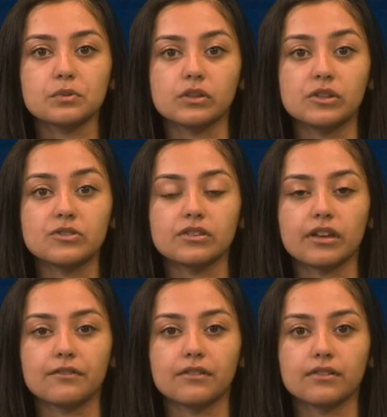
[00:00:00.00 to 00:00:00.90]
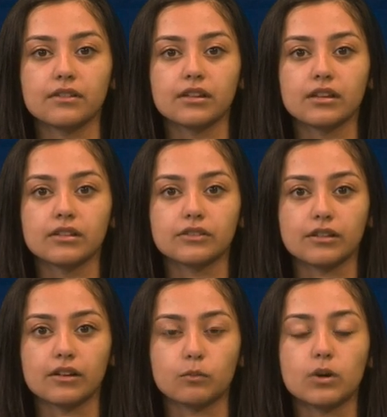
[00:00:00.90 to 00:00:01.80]
lose and
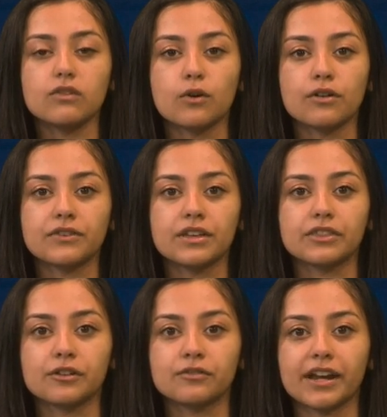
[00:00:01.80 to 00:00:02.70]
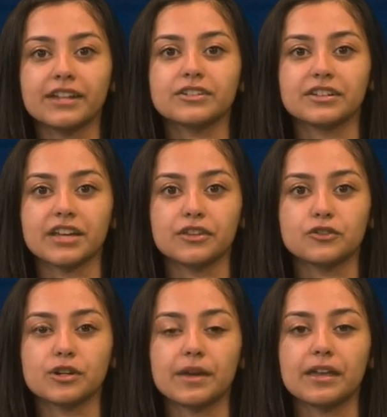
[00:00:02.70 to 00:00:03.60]
will forfeit their right to attend the
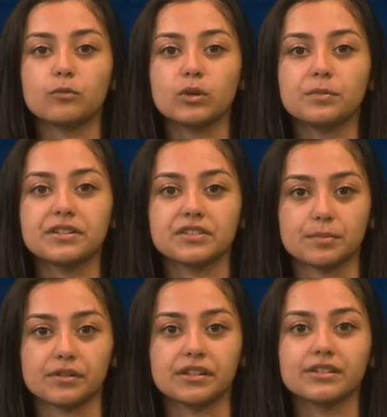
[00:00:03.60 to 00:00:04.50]
trip and will be disciplined.